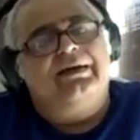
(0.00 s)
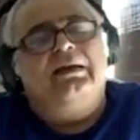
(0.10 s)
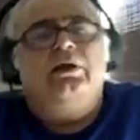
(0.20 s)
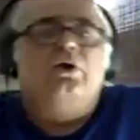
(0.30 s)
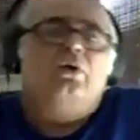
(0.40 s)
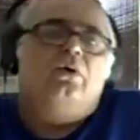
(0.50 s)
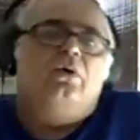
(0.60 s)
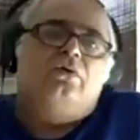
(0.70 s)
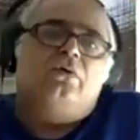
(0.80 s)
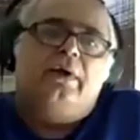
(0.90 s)
You know,
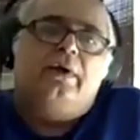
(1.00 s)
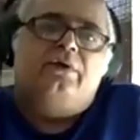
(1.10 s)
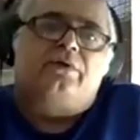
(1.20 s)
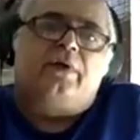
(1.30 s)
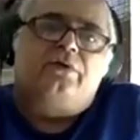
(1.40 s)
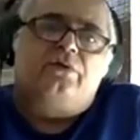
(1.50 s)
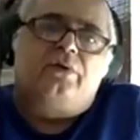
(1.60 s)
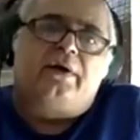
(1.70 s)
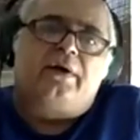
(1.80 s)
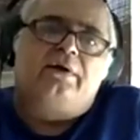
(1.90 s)
so it's resonated.
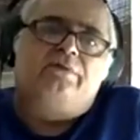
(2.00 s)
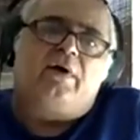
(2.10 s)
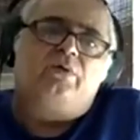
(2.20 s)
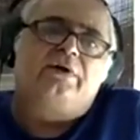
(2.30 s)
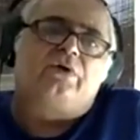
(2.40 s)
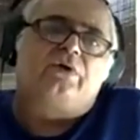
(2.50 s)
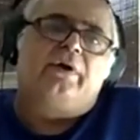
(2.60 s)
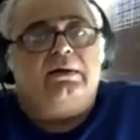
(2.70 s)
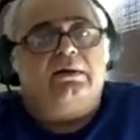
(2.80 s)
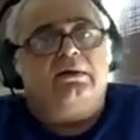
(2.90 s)
It found its
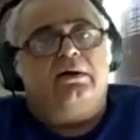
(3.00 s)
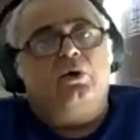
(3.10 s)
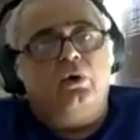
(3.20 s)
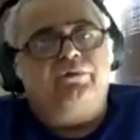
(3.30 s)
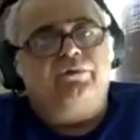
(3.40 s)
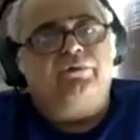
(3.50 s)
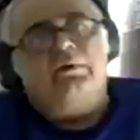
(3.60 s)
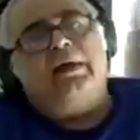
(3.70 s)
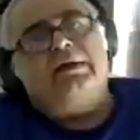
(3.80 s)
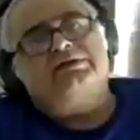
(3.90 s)
audience. A good
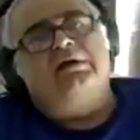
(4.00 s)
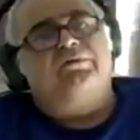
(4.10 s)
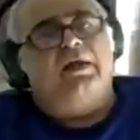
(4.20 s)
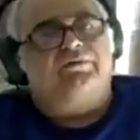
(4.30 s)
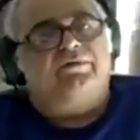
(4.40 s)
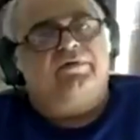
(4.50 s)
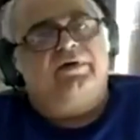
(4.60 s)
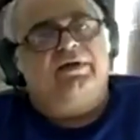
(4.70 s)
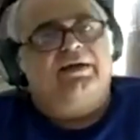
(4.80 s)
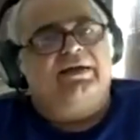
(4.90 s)
film has a shelf life.
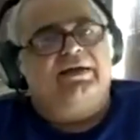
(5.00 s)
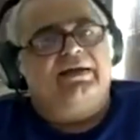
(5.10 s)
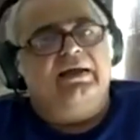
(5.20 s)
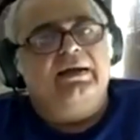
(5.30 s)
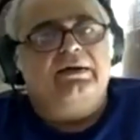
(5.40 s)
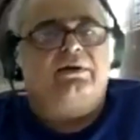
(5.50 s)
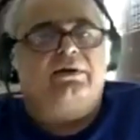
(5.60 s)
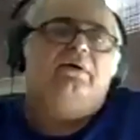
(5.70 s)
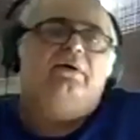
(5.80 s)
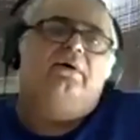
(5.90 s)
It
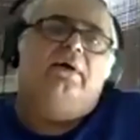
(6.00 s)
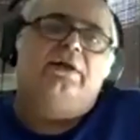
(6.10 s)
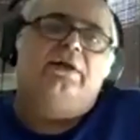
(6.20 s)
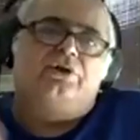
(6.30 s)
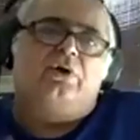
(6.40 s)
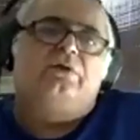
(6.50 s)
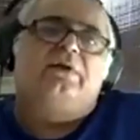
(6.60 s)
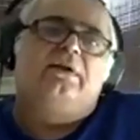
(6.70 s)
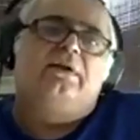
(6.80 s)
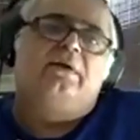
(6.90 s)
ensures
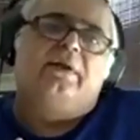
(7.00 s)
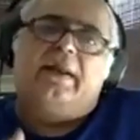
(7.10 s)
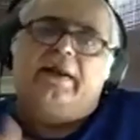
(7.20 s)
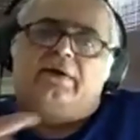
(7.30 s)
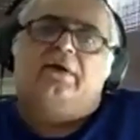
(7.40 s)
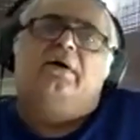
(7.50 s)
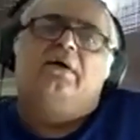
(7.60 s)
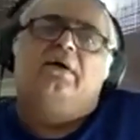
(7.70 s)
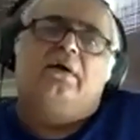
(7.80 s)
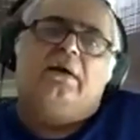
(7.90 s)
that the director
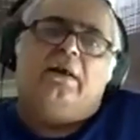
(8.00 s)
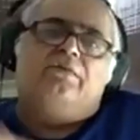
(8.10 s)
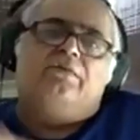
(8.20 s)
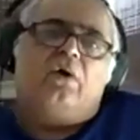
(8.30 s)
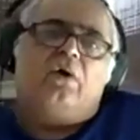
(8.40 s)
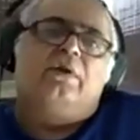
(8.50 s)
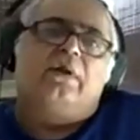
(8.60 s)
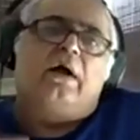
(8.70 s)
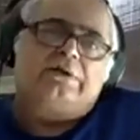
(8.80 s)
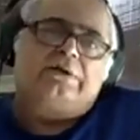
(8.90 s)
lives on in
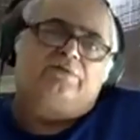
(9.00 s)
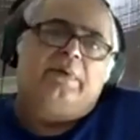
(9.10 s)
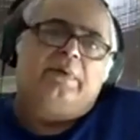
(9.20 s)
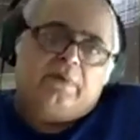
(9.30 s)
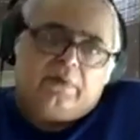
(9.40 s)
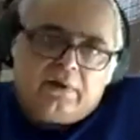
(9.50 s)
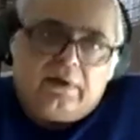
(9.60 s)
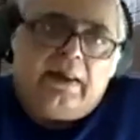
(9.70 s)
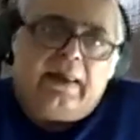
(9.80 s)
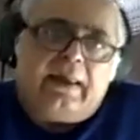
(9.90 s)
the hearts of people.
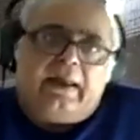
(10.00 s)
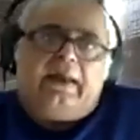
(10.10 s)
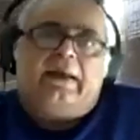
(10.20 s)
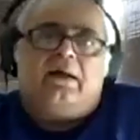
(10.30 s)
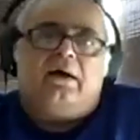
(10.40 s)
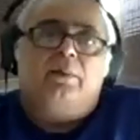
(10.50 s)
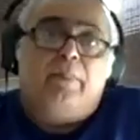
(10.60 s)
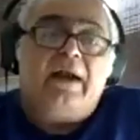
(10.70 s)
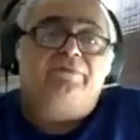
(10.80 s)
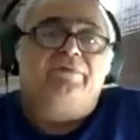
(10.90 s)
And a
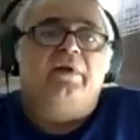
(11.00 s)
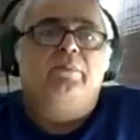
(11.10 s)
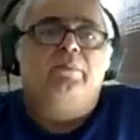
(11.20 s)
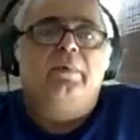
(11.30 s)
bad film